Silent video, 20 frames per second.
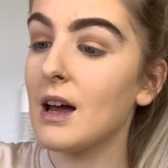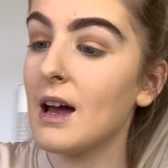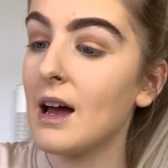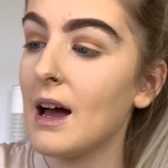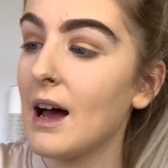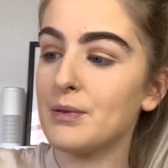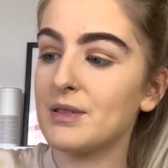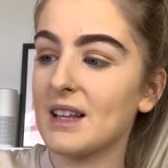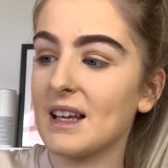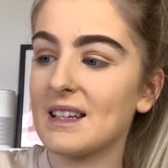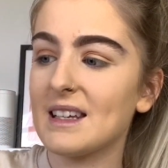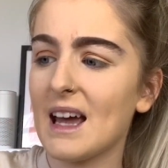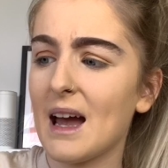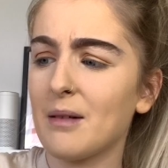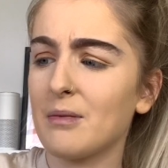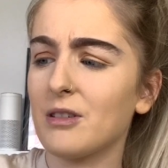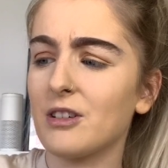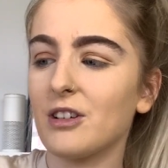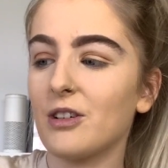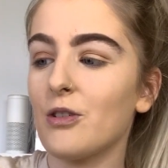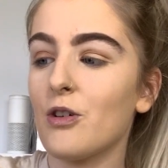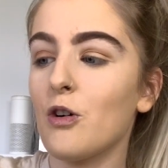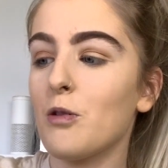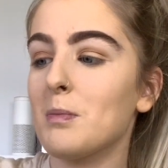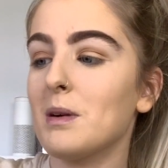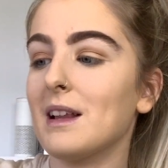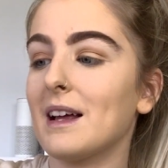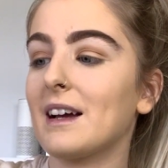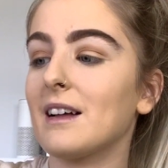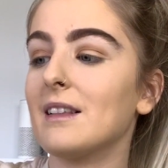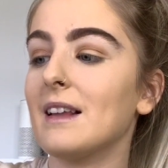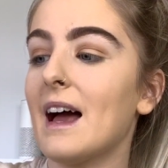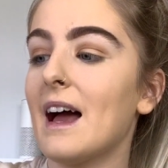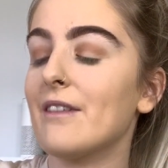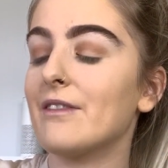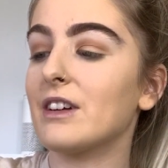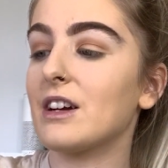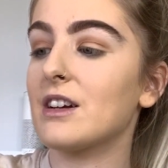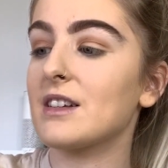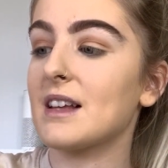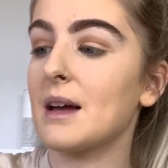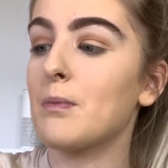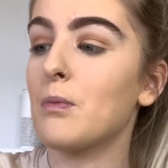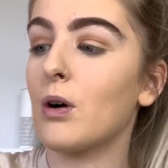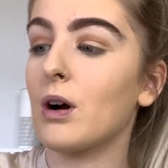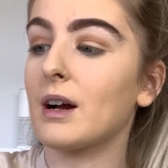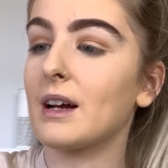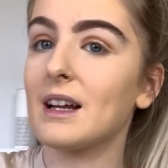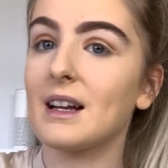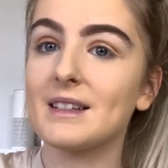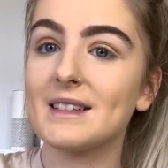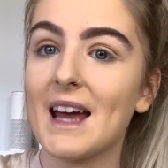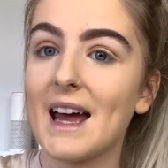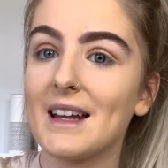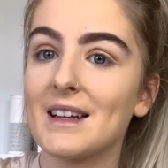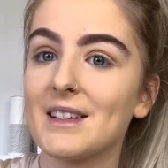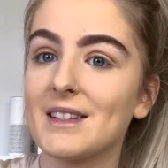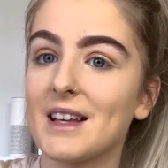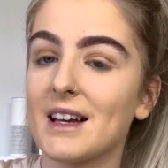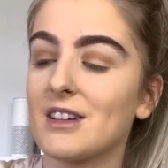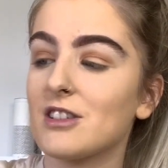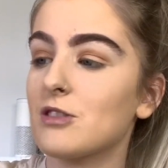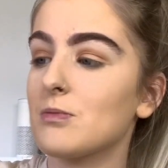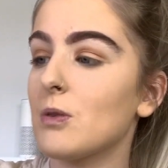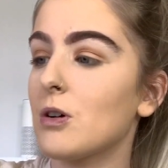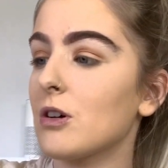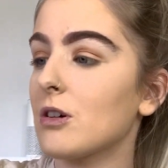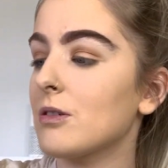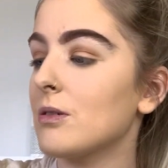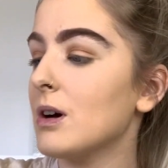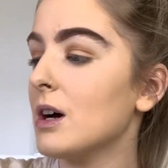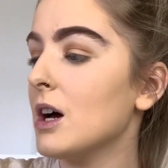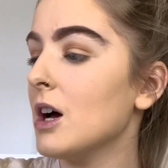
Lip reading: I was like, yeah, I'm gonna go home at like 11 because I'm working 10 to 6 tomorrow.